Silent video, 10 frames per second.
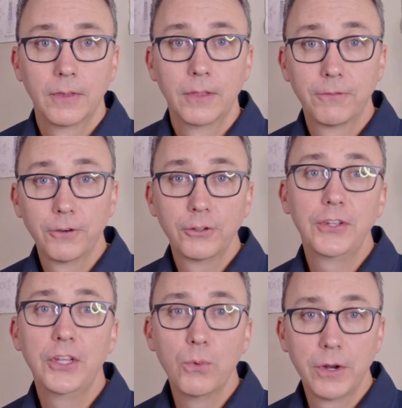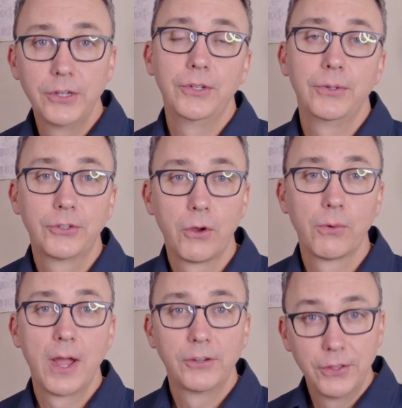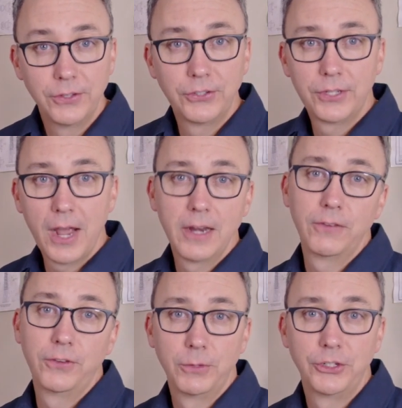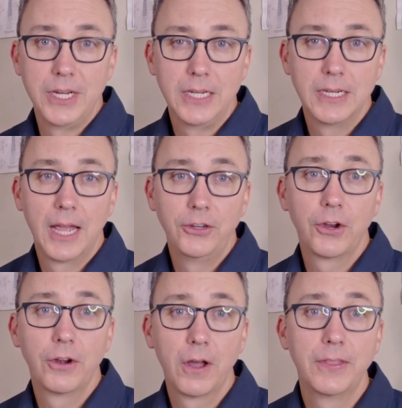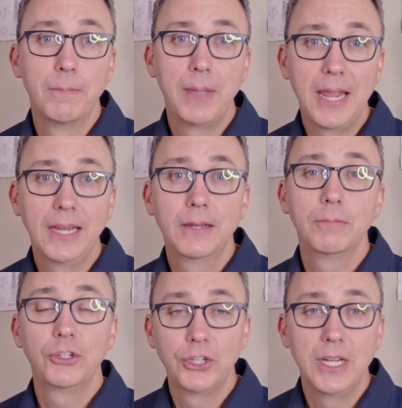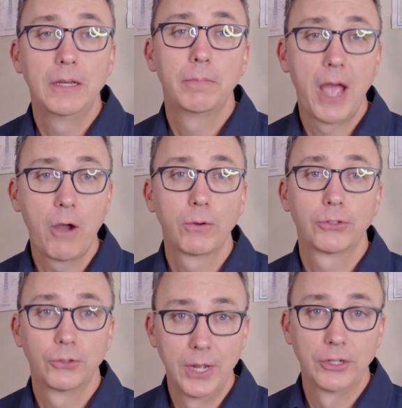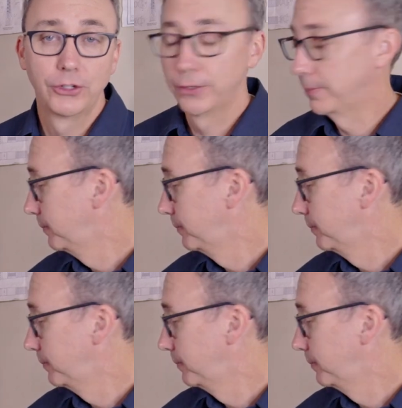The first thing you wanna do is go around to the side of your machine and turn on the main machine power switch.